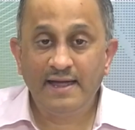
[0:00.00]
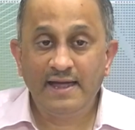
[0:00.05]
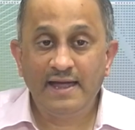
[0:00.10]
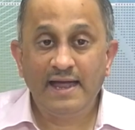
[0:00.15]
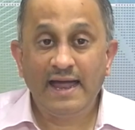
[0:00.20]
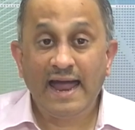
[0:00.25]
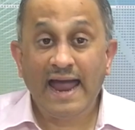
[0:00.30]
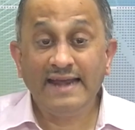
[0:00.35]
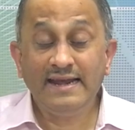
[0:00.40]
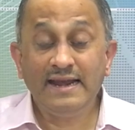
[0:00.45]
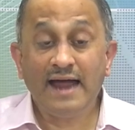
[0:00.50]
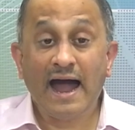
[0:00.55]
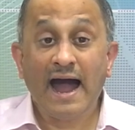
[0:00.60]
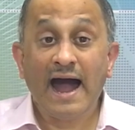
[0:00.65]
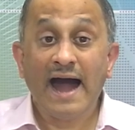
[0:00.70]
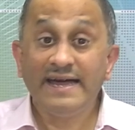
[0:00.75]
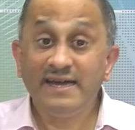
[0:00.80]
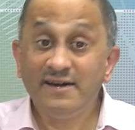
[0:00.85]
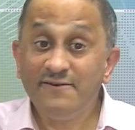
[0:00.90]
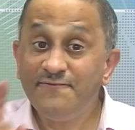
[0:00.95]
And
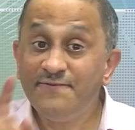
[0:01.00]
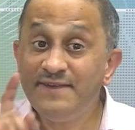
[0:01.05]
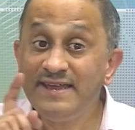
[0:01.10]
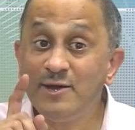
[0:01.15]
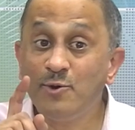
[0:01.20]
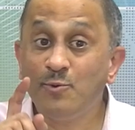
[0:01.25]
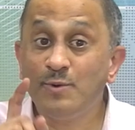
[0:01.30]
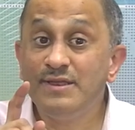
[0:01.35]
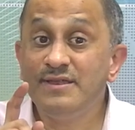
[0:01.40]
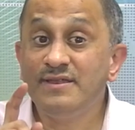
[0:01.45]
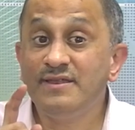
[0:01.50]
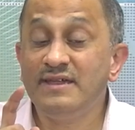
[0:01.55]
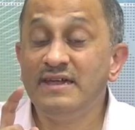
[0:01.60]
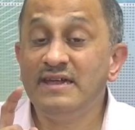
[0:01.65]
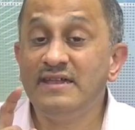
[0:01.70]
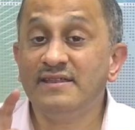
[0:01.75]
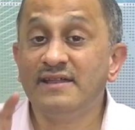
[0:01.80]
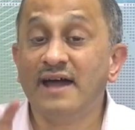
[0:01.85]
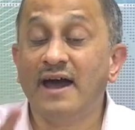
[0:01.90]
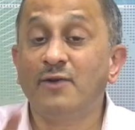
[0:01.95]
higher
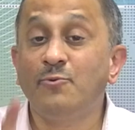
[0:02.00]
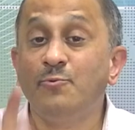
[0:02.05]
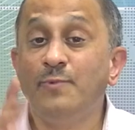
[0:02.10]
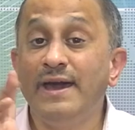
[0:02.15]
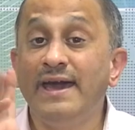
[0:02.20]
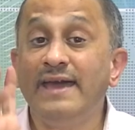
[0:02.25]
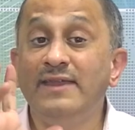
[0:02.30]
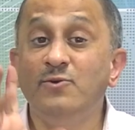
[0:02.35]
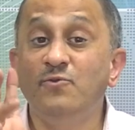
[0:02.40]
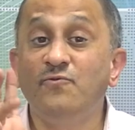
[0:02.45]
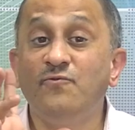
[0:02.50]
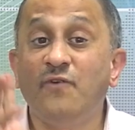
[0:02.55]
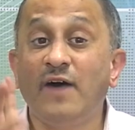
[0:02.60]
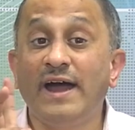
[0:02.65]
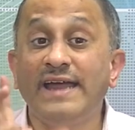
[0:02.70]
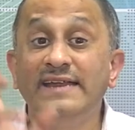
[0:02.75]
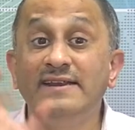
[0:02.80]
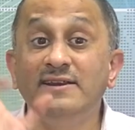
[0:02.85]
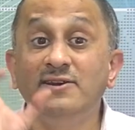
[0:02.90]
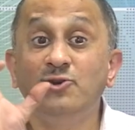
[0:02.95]
frequencies are where you
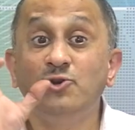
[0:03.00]
find